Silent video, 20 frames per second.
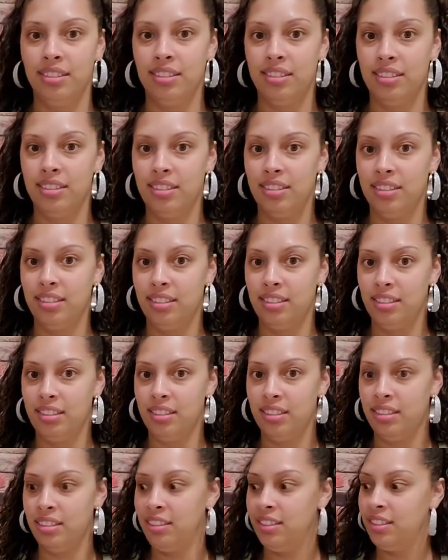
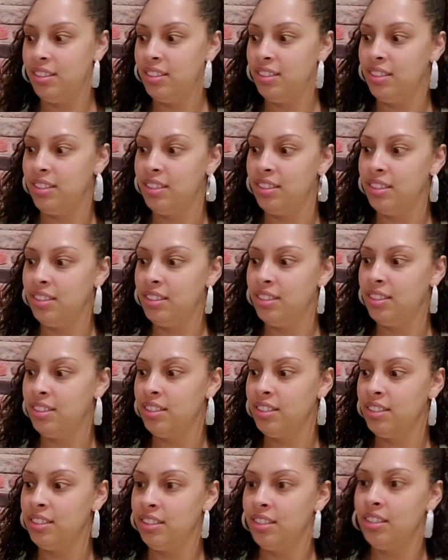
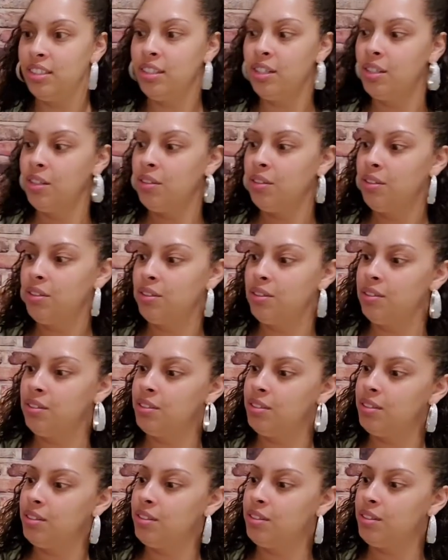
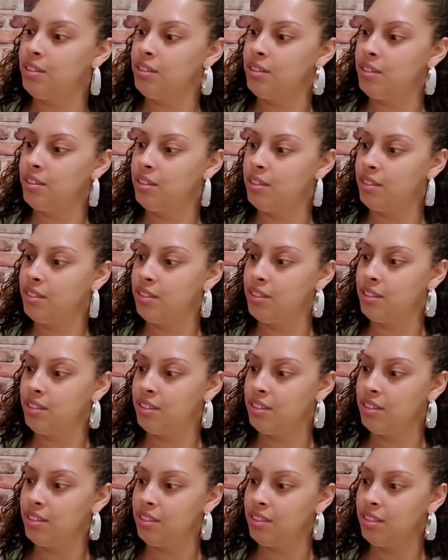
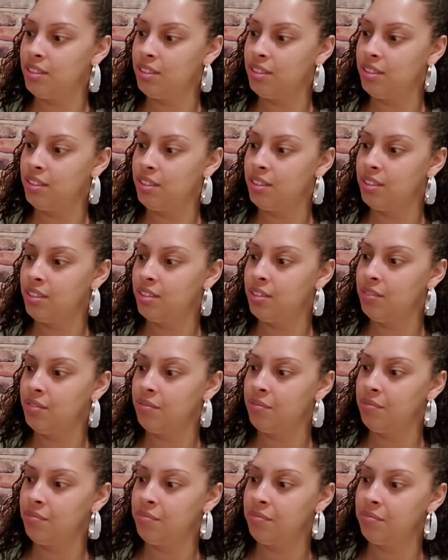
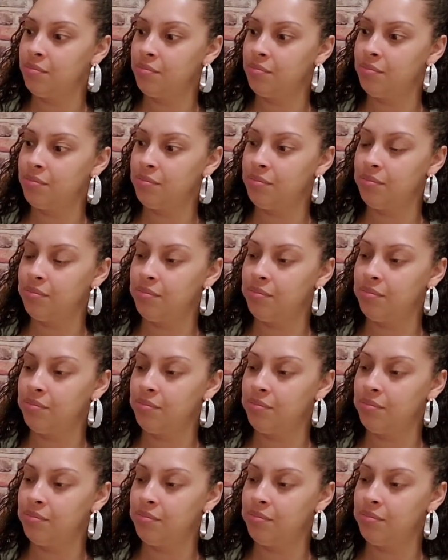(silent)